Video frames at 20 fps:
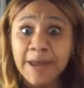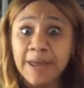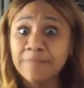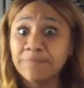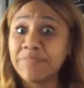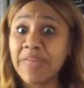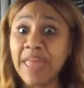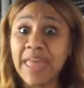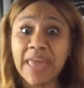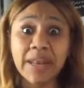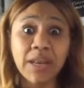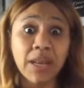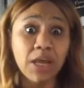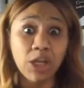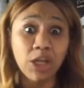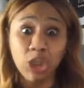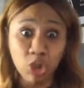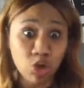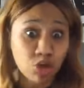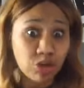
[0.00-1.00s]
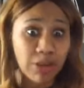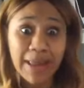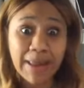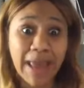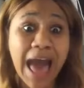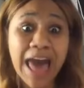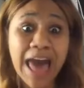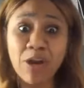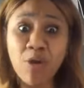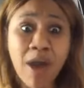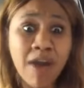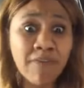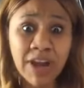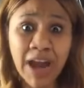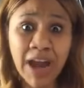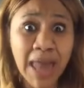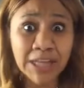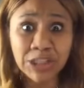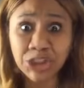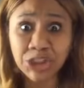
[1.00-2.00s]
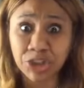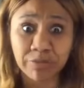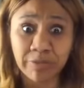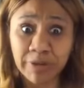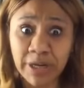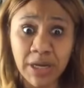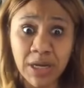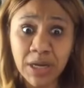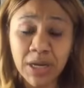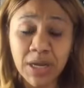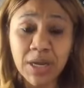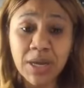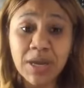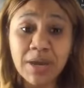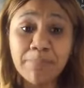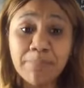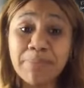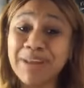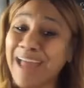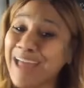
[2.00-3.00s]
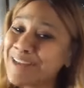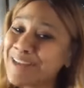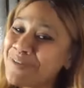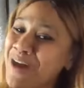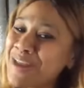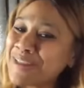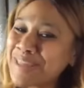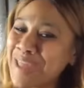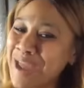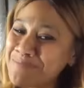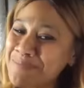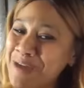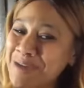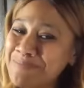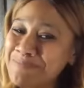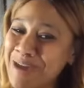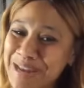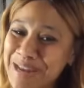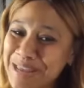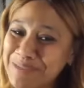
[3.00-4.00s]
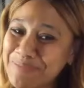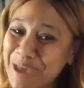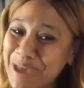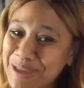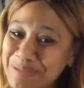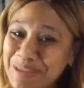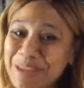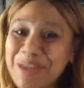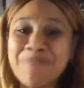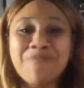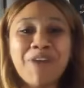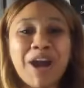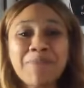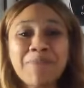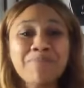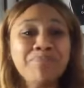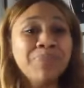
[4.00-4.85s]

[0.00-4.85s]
That looked like, I don't have a college degree, but I know how to count my money, baby, right?